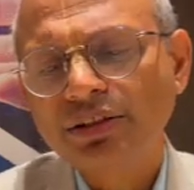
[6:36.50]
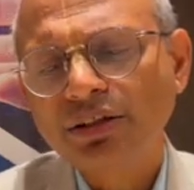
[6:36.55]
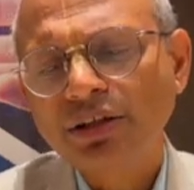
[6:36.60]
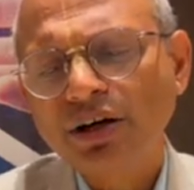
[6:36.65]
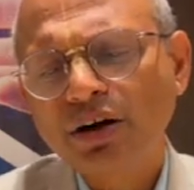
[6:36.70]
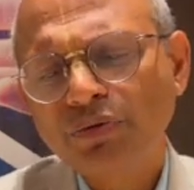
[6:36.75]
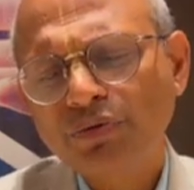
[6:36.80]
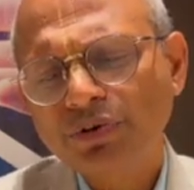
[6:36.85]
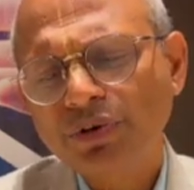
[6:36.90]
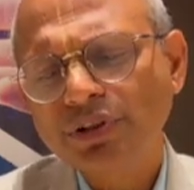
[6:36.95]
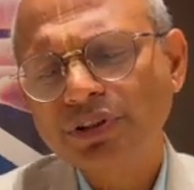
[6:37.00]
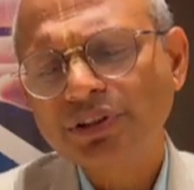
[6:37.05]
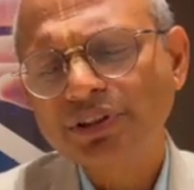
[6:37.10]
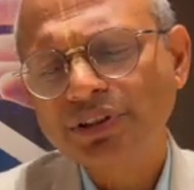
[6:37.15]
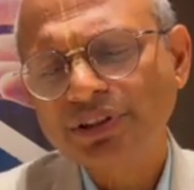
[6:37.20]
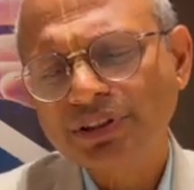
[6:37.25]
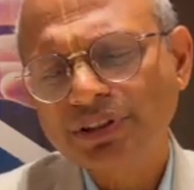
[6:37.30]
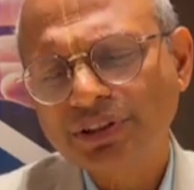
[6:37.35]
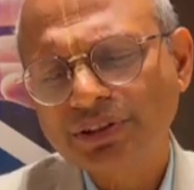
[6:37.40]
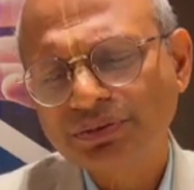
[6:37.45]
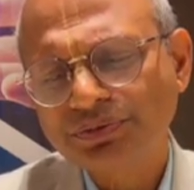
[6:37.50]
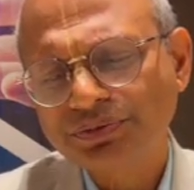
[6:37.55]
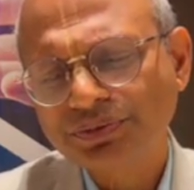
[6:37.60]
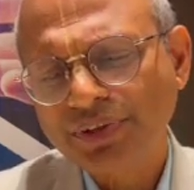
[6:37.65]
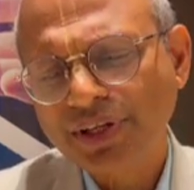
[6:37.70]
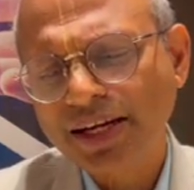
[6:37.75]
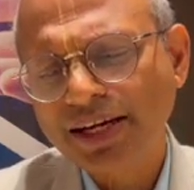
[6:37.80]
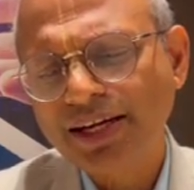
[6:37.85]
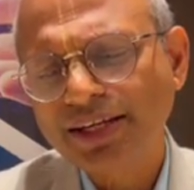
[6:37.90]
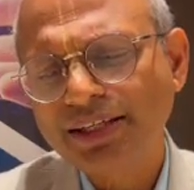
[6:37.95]
Of course,
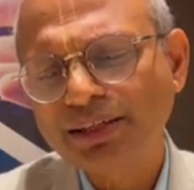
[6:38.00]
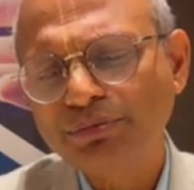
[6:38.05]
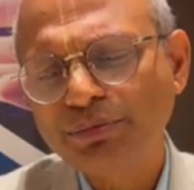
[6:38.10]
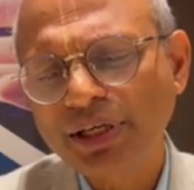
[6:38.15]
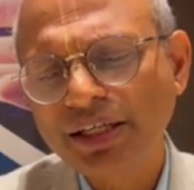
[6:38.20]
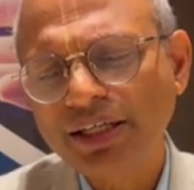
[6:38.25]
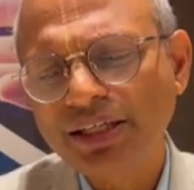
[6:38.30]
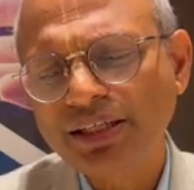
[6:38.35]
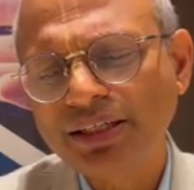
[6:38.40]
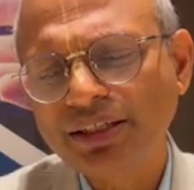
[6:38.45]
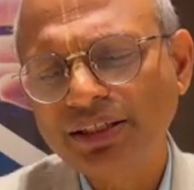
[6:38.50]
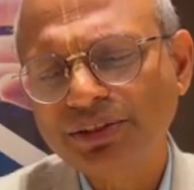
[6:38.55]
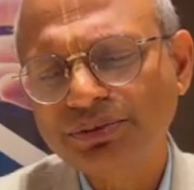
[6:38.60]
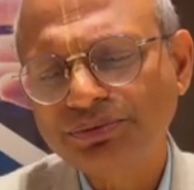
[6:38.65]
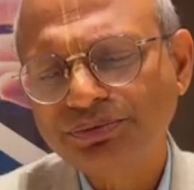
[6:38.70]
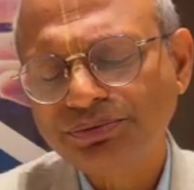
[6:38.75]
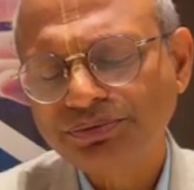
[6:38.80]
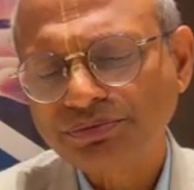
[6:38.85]
IIT Mandi